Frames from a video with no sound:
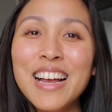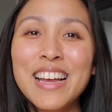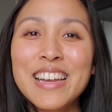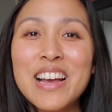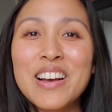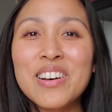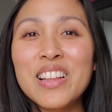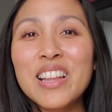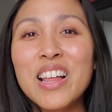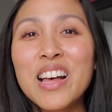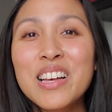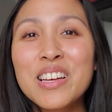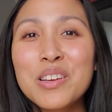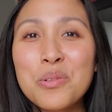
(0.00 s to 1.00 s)
Now,
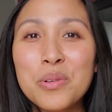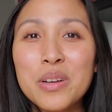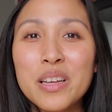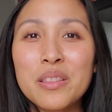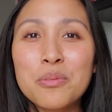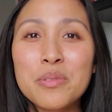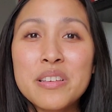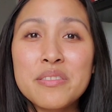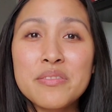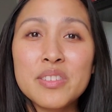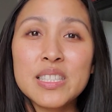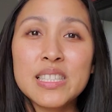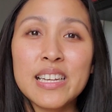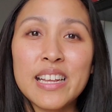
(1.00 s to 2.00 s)
along with
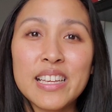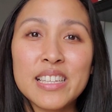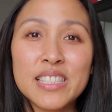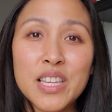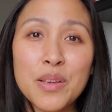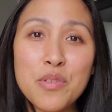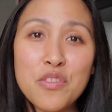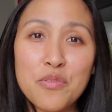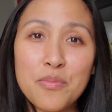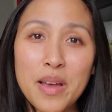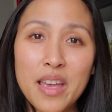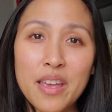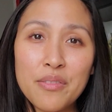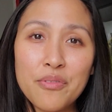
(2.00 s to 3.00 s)
revisiting some of
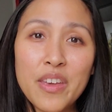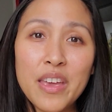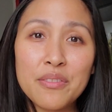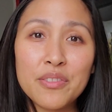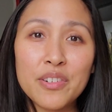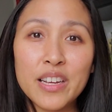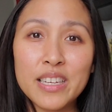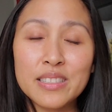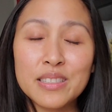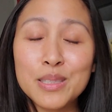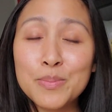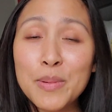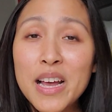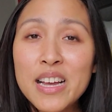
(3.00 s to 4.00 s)
my favorite
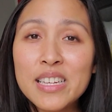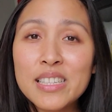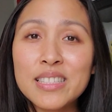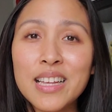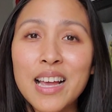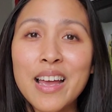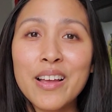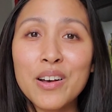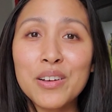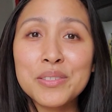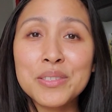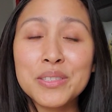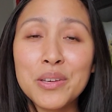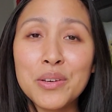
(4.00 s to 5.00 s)
spots, I
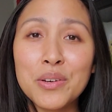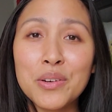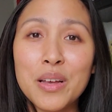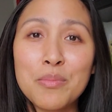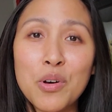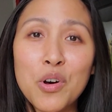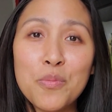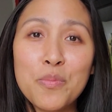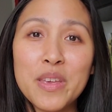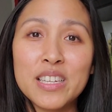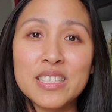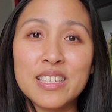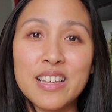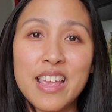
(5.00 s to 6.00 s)
also am
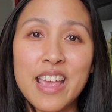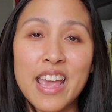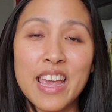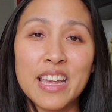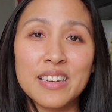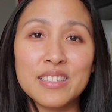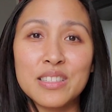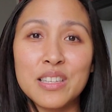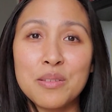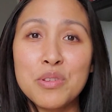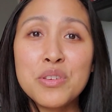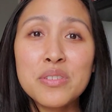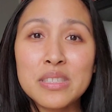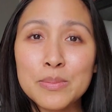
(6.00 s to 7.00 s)
hoping to gain some
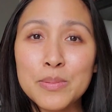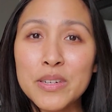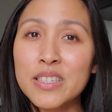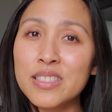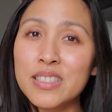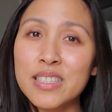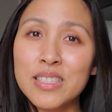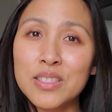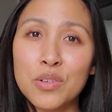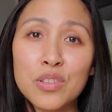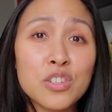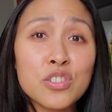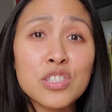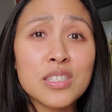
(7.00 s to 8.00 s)
new experiences or
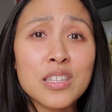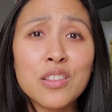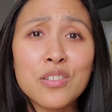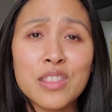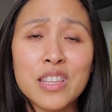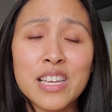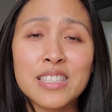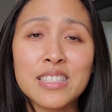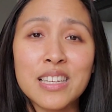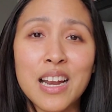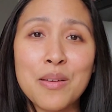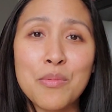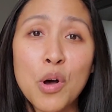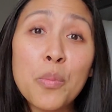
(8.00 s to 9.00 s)
there're just other things that
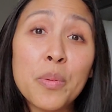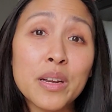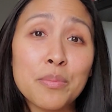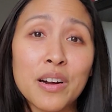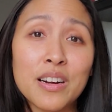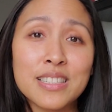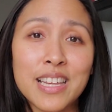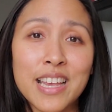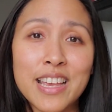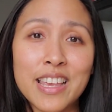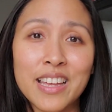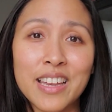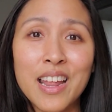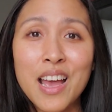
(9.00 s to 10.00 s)
I'm hoping to partake
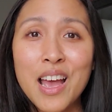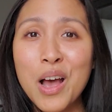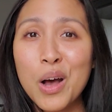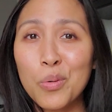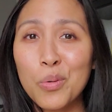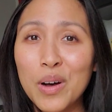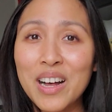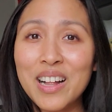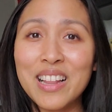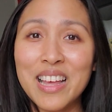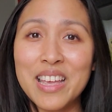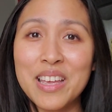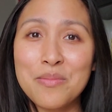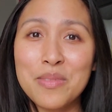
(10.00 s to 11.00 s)
in while
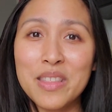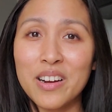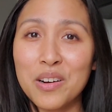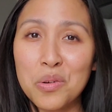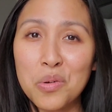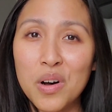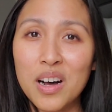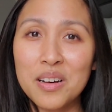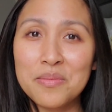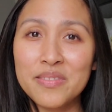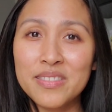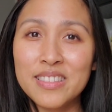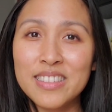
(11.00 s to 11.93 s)
I am there on Guam.